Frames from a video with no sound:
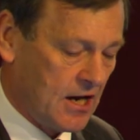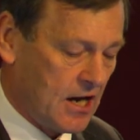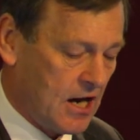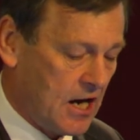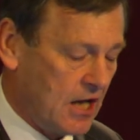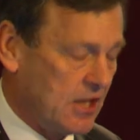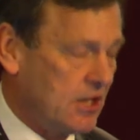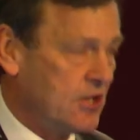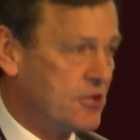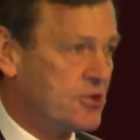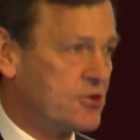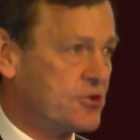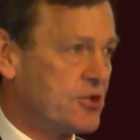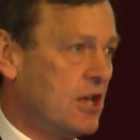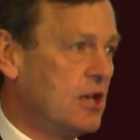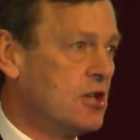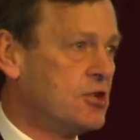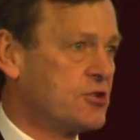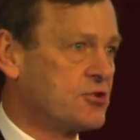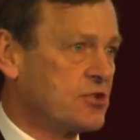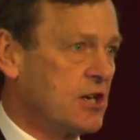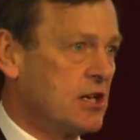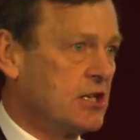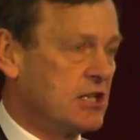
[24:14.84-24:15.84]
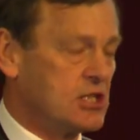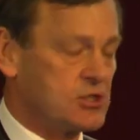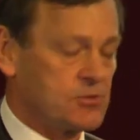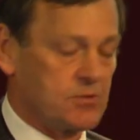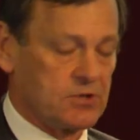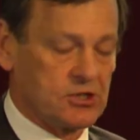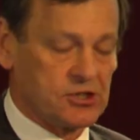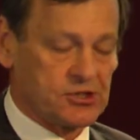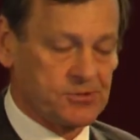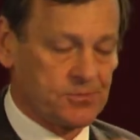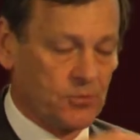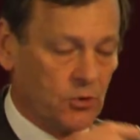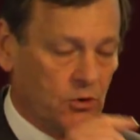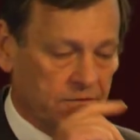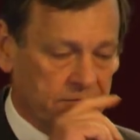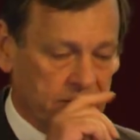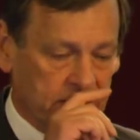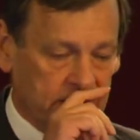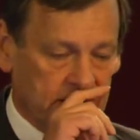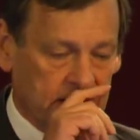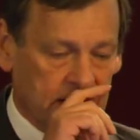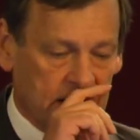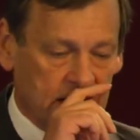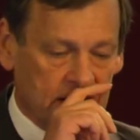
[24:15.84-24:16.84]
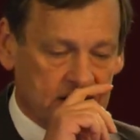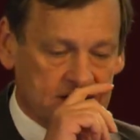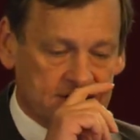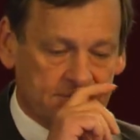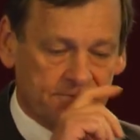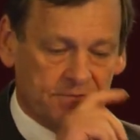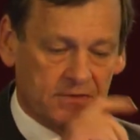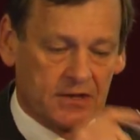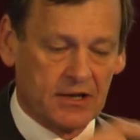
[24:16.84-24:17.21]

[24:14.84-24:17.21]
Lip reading: I'll illustrate this with a small vignette.